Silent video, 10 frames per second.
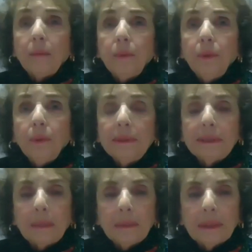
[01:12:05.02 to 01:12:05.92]
Woodlawn
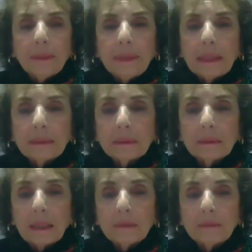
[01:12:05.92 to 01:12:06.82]
Cemetery has a
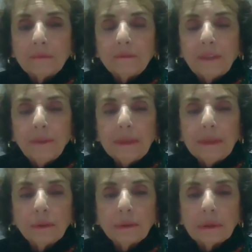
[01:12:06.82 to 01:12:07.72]
lot of very
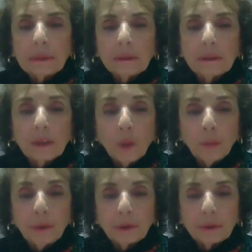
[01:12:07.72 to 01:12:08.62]
interesting
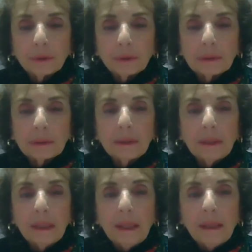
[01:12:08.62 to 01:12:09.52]
sculptures.
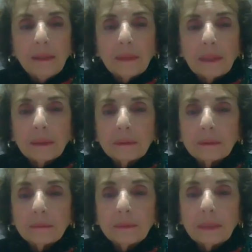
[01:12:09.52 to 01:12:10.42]
That
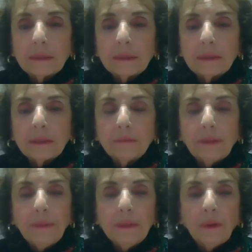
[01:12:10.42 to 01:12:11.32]
it, it's a
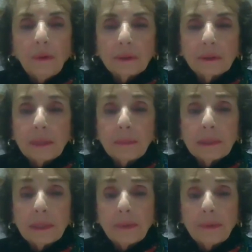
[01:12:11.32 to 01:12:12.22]
very large
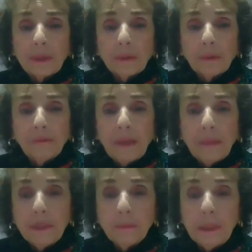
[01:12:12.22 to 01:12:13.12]
cemetery. There are
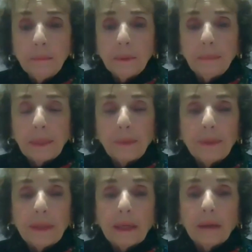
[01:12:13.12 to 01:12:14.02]
famous people
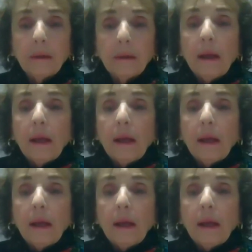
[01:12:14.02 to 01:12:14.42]
buried there,